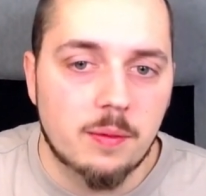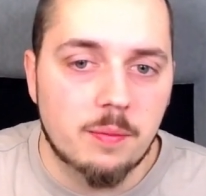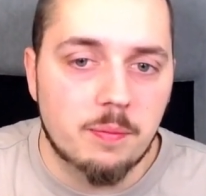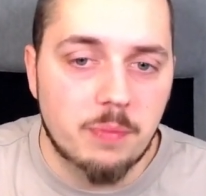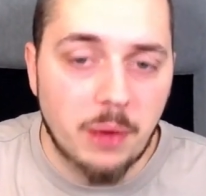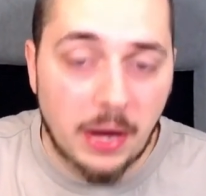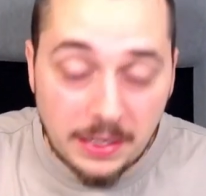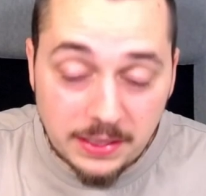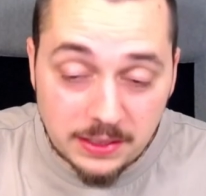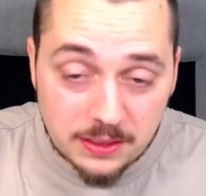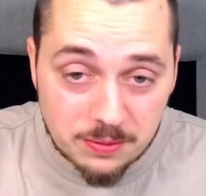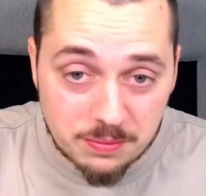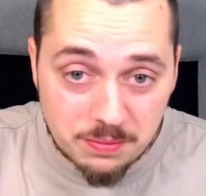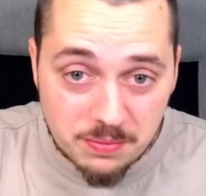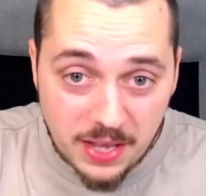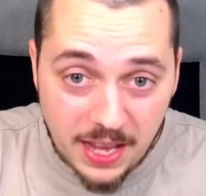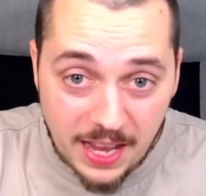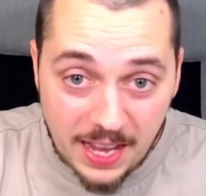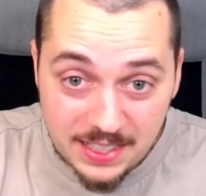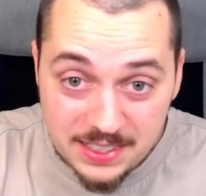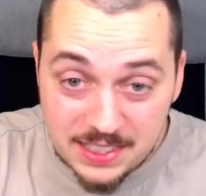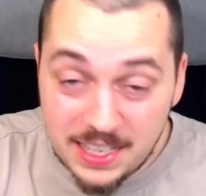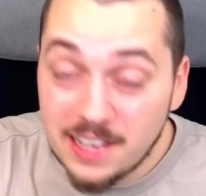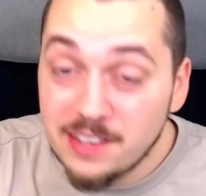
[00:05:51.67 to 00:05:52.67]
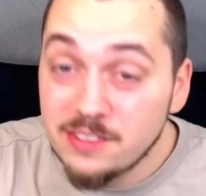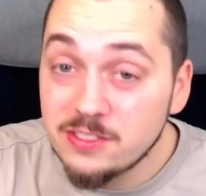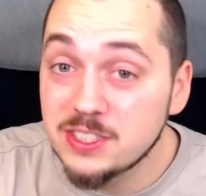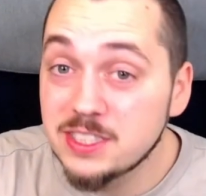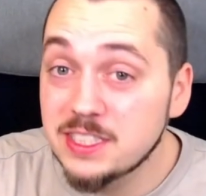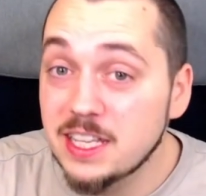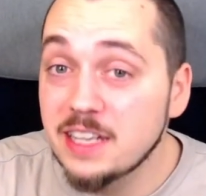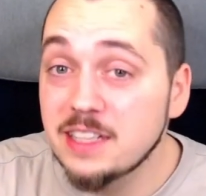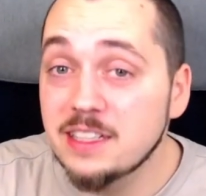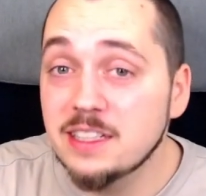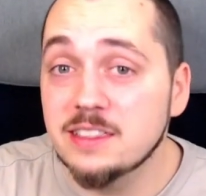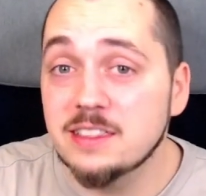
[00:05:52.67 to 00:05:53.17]
But as I've
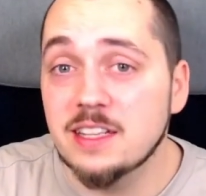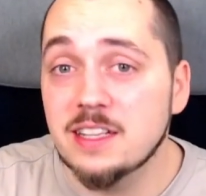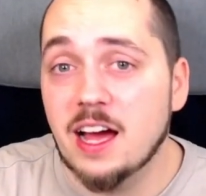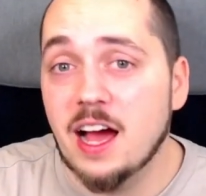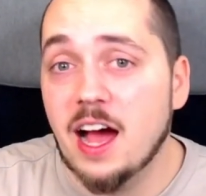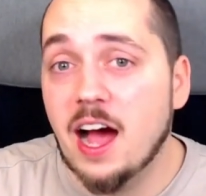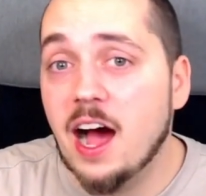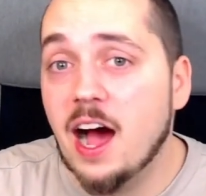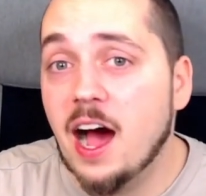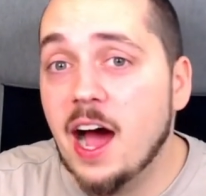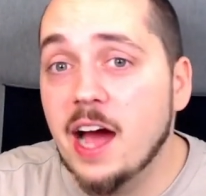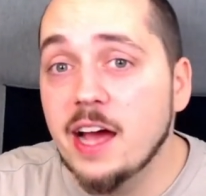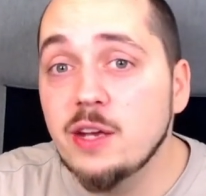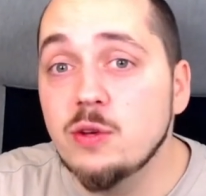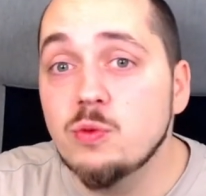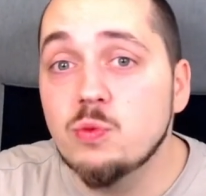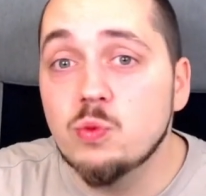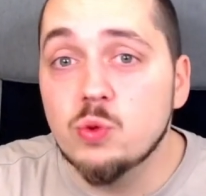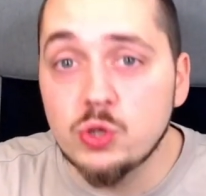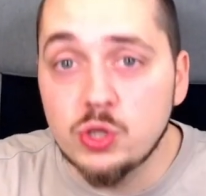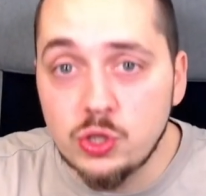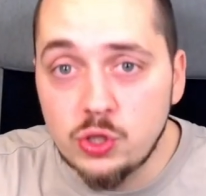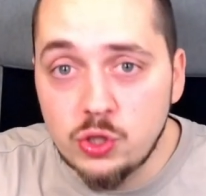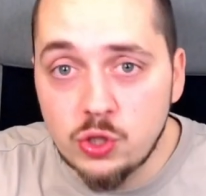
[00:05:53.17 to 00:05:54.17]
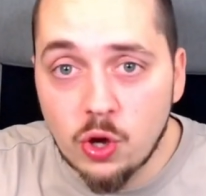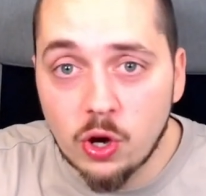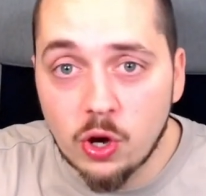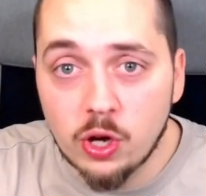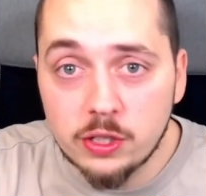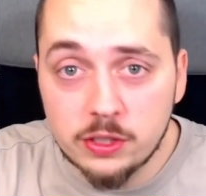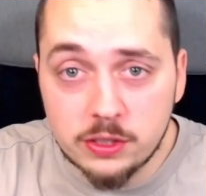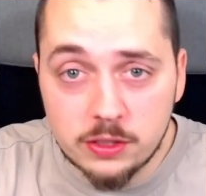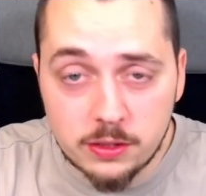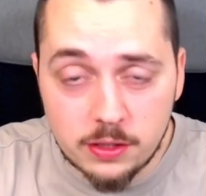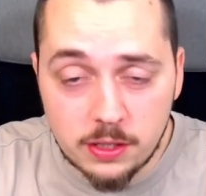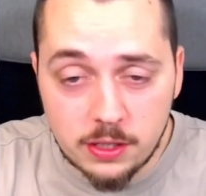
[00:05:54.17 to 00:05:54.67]
stated, I would
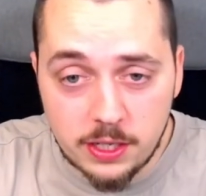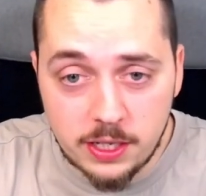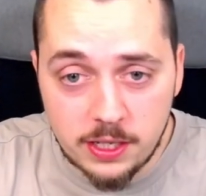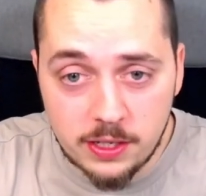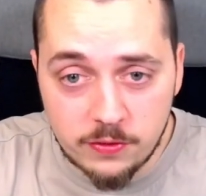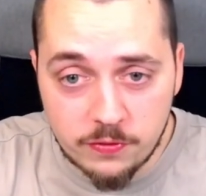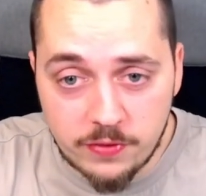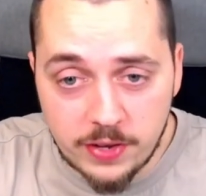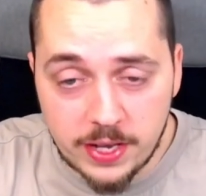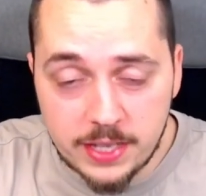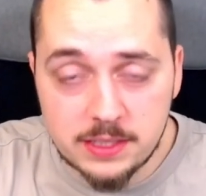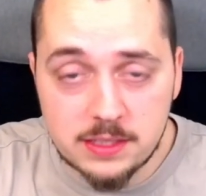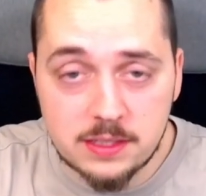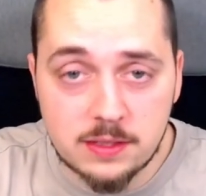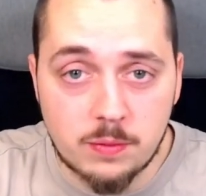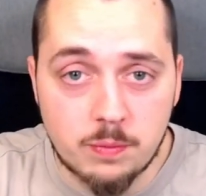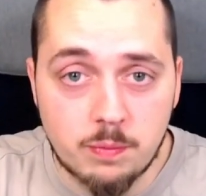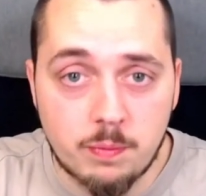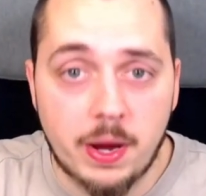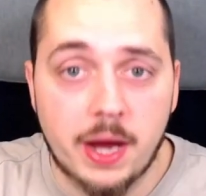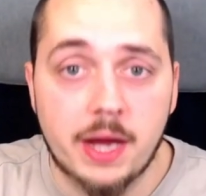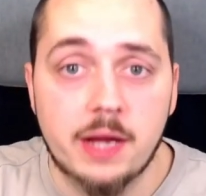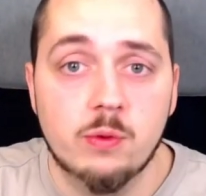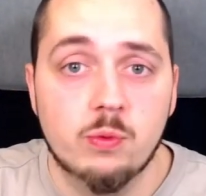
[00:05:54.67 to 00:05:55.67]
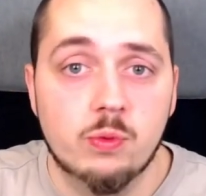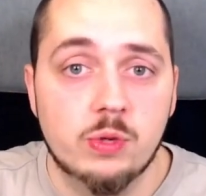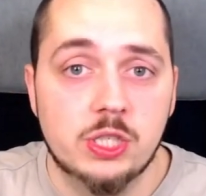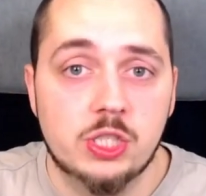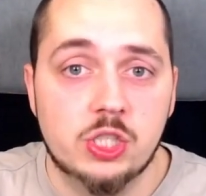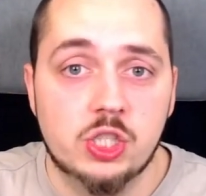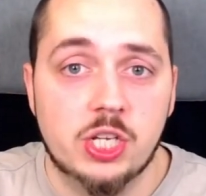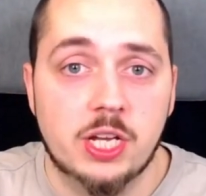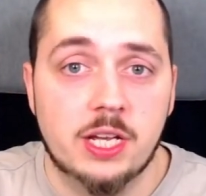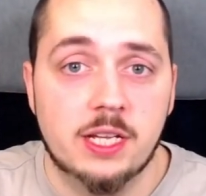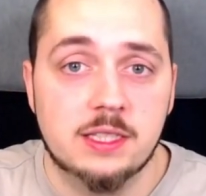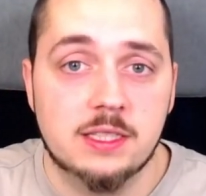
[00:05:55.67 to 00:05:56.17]
not invest my
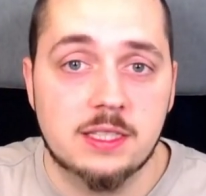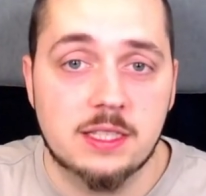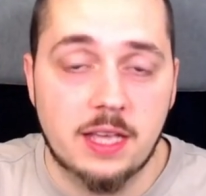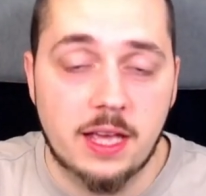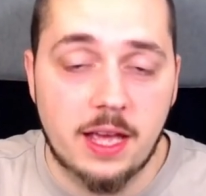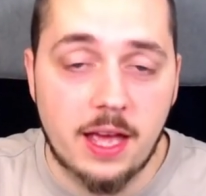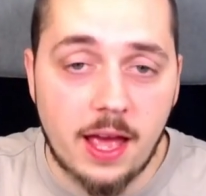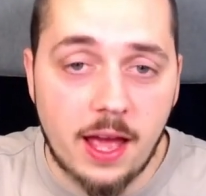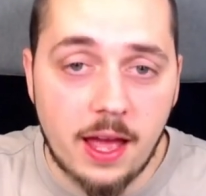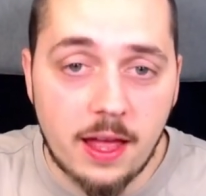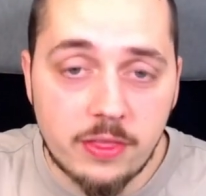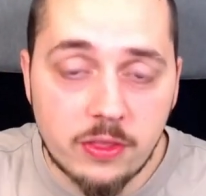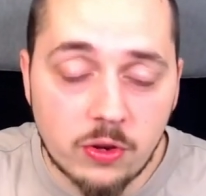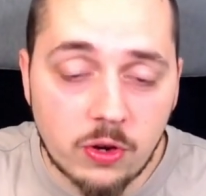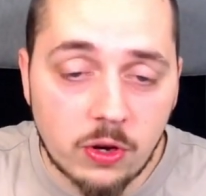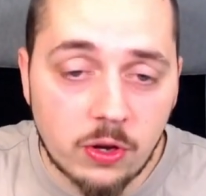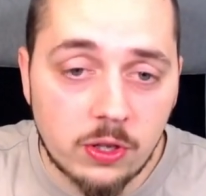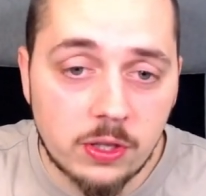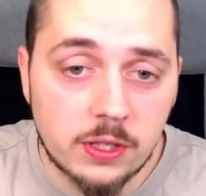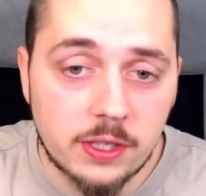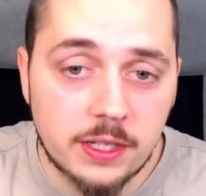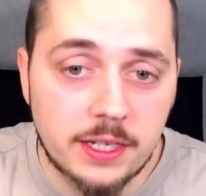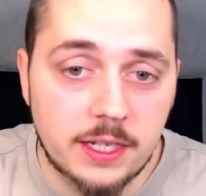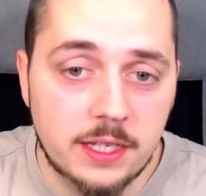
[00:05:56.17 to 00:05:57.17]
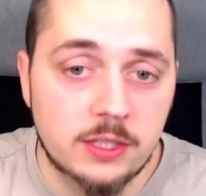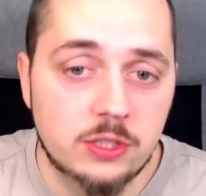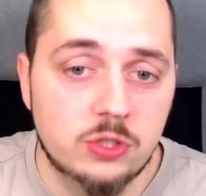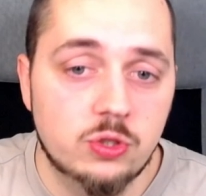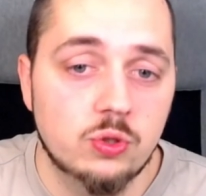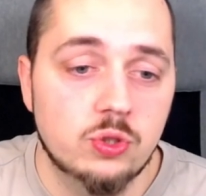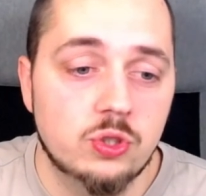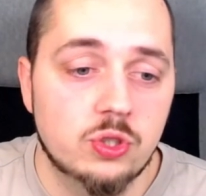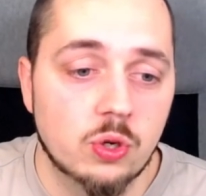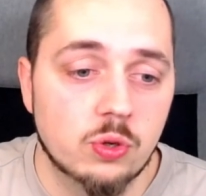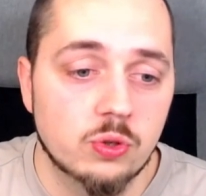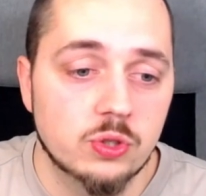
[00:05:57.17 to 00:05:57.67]
witch heads at all
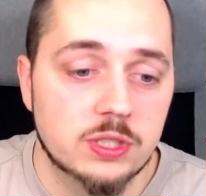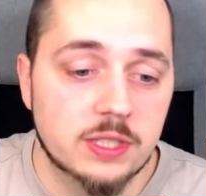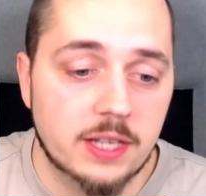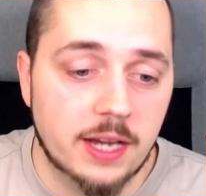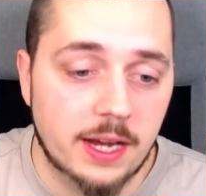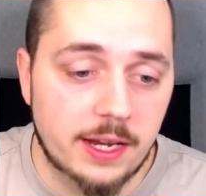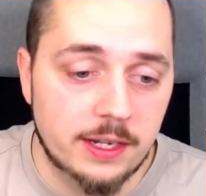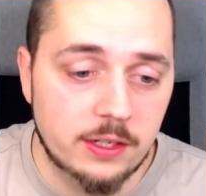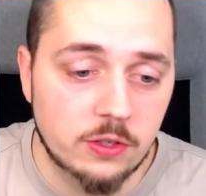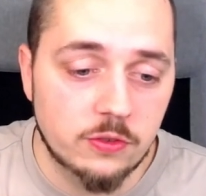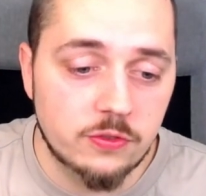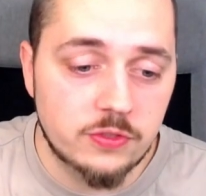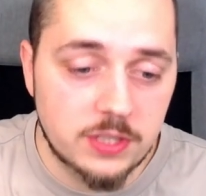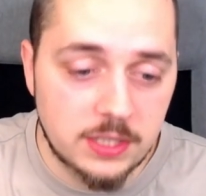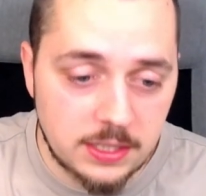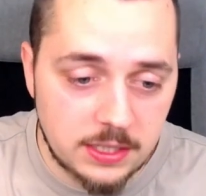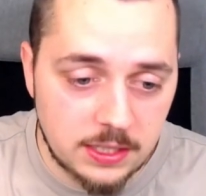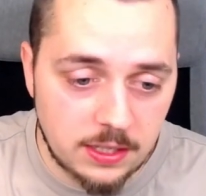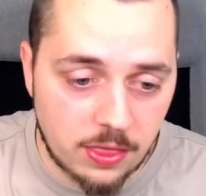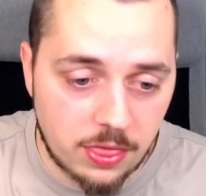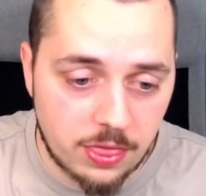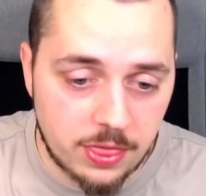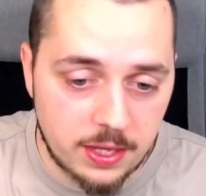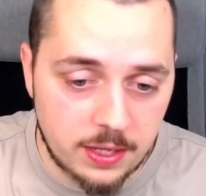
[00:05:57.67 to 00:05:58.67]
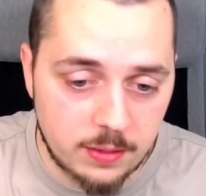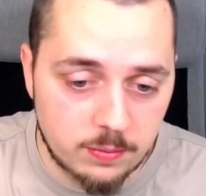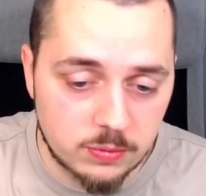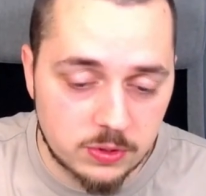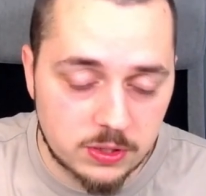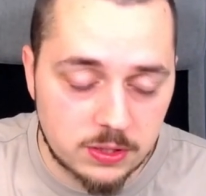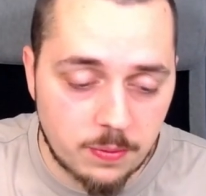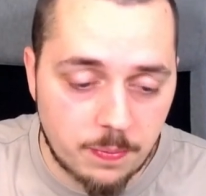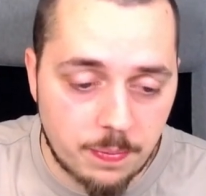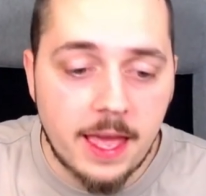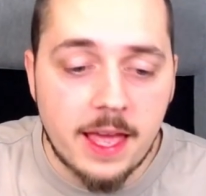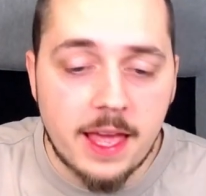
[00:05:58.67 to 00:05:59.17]
into those kind of city
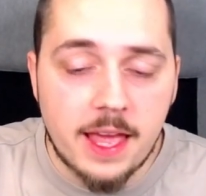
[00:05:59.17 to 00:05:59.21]
themes.